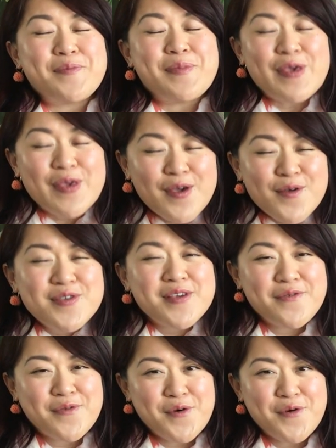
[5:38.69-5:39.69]

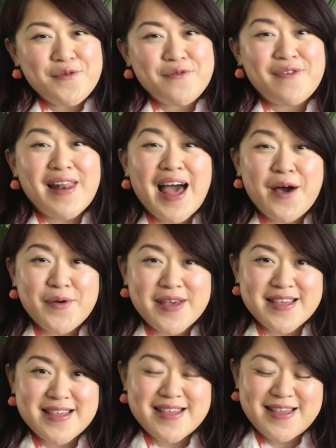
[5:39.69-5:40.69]
beautiful
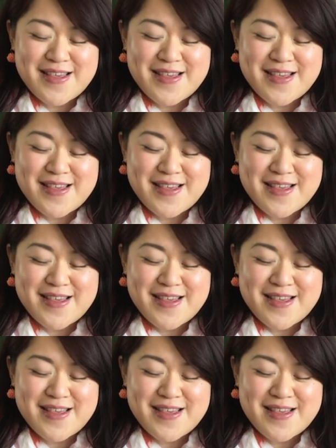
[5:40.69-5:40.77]
flowers